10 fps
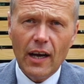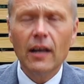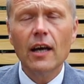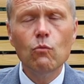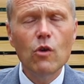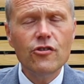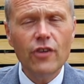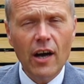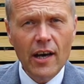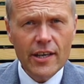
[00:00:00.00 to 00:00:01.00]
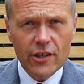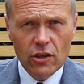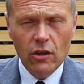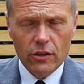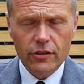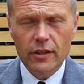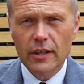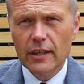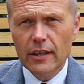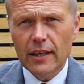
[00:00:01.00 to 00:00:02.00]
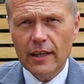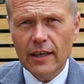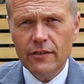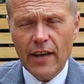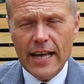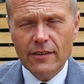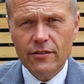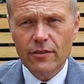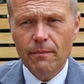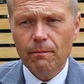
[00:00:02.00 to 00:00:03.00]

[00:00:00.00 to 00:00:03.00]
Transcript: and I wish I could uh, attend